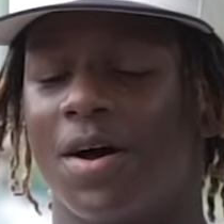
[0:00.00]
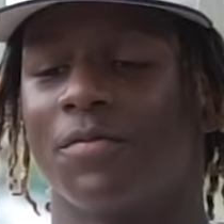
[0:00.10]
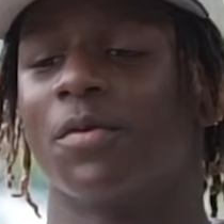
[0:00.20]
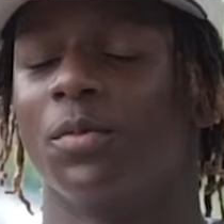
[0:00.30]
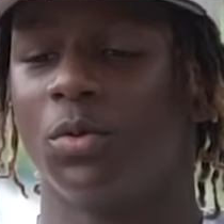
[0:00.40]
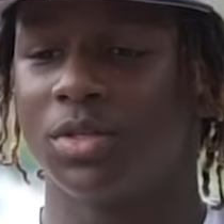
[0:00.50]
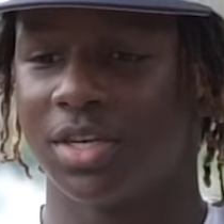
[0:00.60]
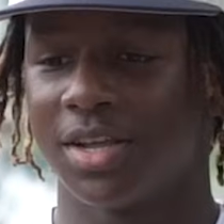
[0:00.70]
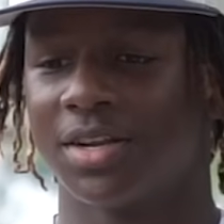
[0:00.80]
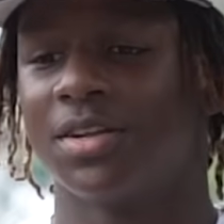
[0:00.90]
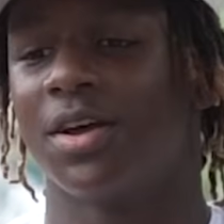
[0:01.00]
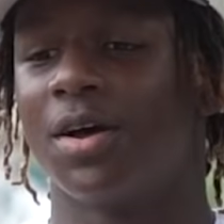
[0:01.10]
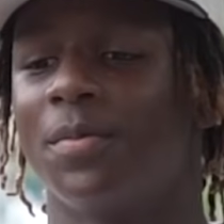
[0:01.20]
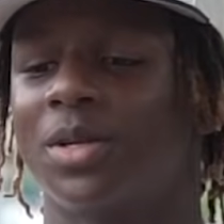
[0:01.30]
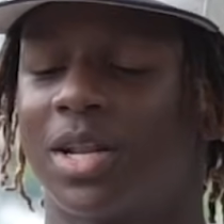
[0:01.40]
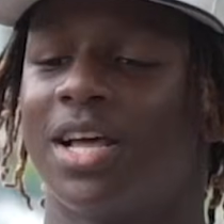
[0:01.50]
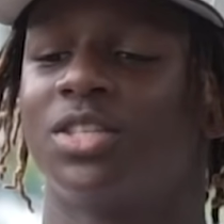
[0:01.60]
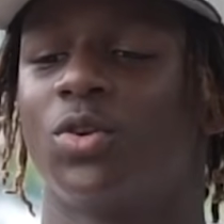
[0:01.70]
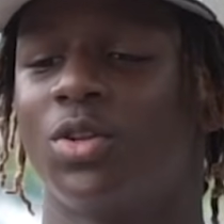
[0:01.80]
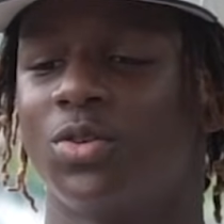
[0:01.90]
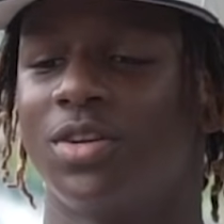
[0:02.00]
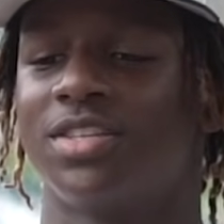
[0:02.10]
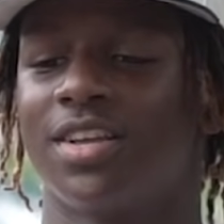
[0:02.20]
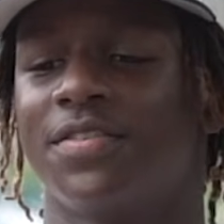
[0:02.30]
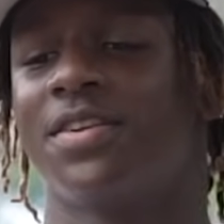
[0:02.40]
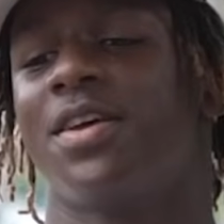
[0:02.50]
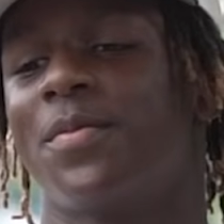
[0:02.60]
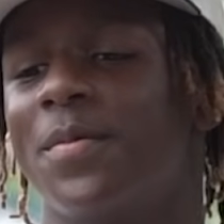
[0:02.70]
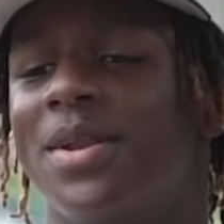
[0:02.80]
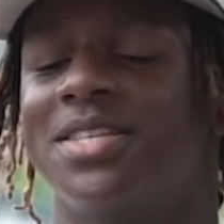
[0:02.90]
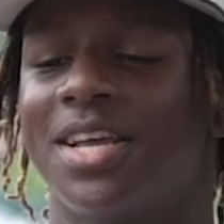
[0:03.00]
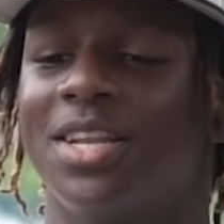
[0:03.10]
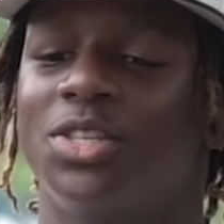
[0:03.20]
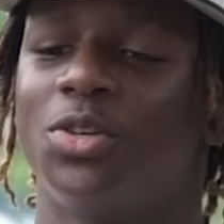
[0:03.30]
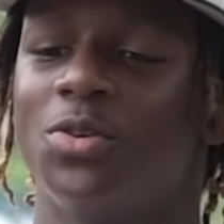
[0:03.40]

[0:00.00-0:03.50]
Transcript: I'm from Louisiana. Uh, I'm a class of twenty twenty-seven, committed to L S